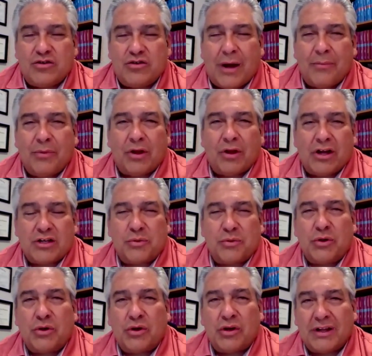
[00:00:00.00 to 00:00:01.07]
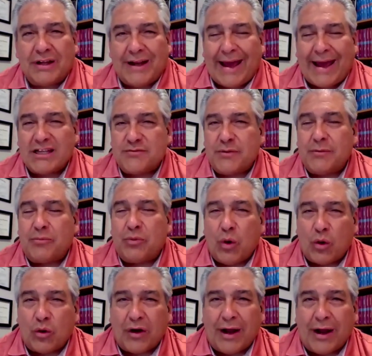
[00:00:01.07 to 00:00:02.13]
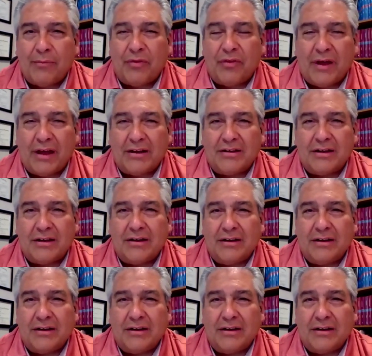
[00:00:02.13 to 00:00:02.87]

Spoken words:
Tribal Entrepreneurial Enhancement Program that